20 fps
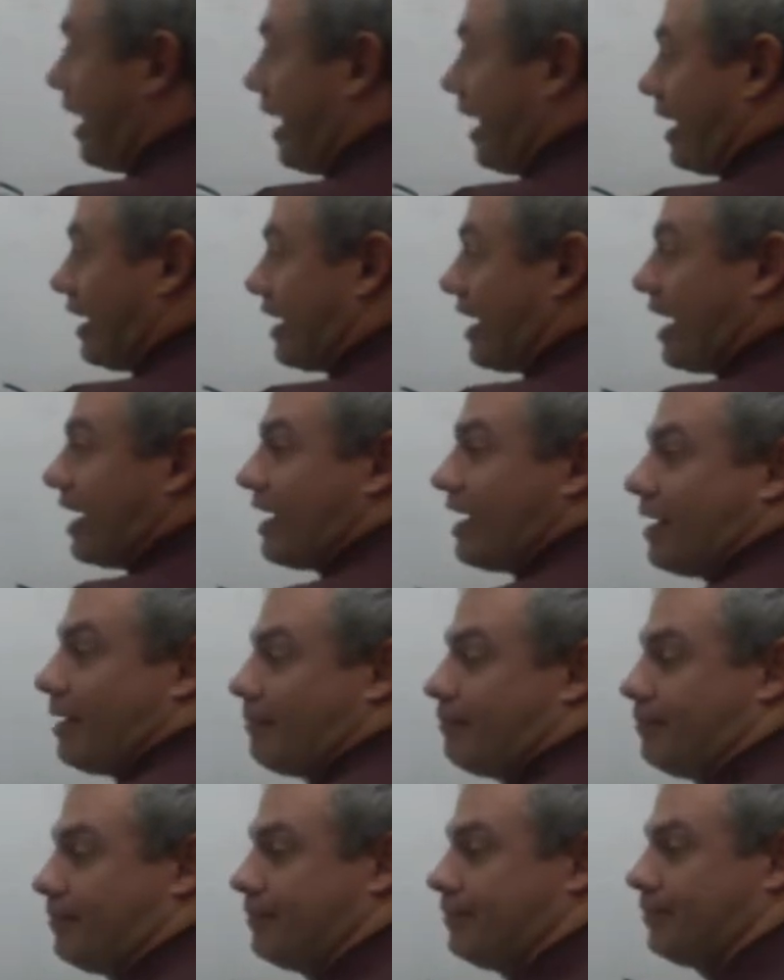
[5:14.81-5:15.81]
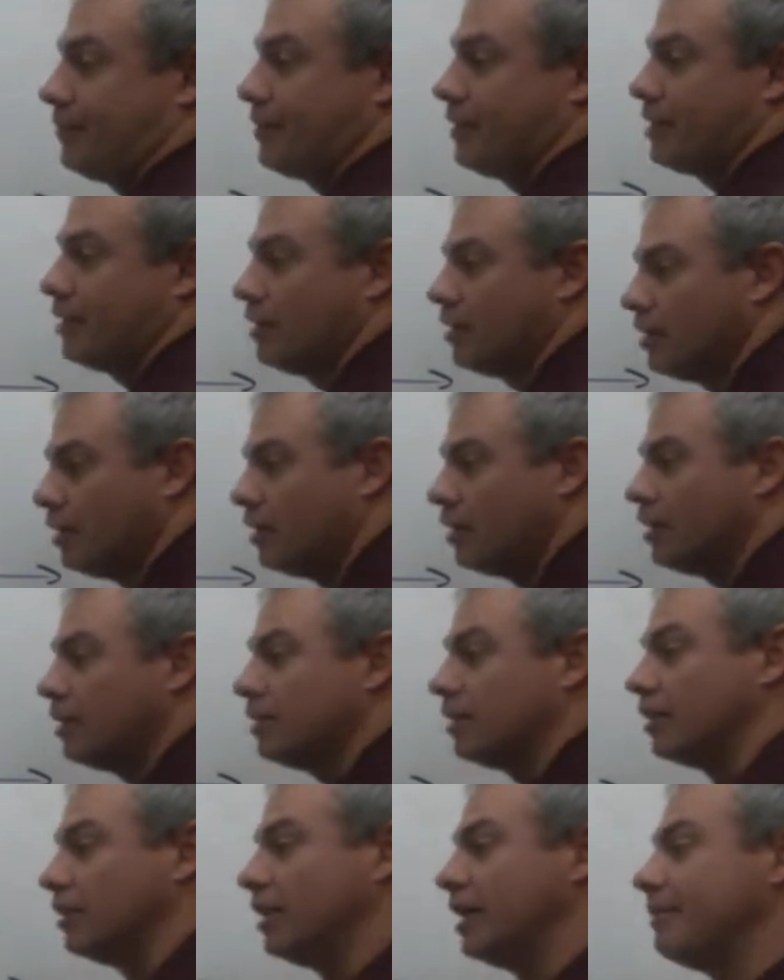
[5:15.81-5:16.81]
and I am.
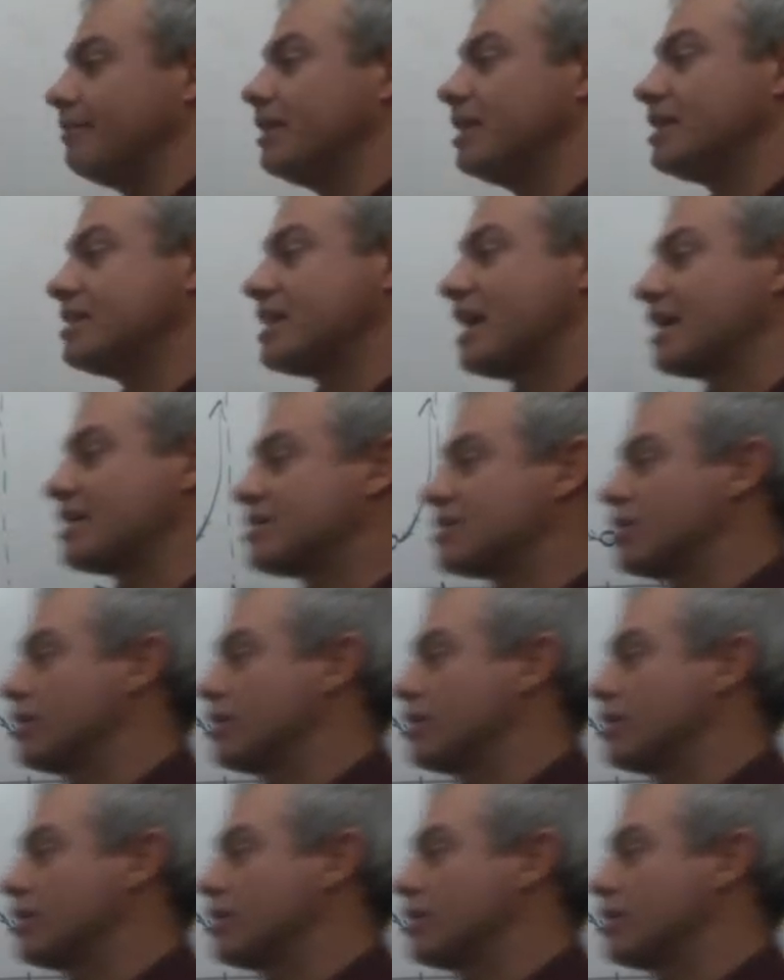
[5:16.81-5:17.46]
The limit as x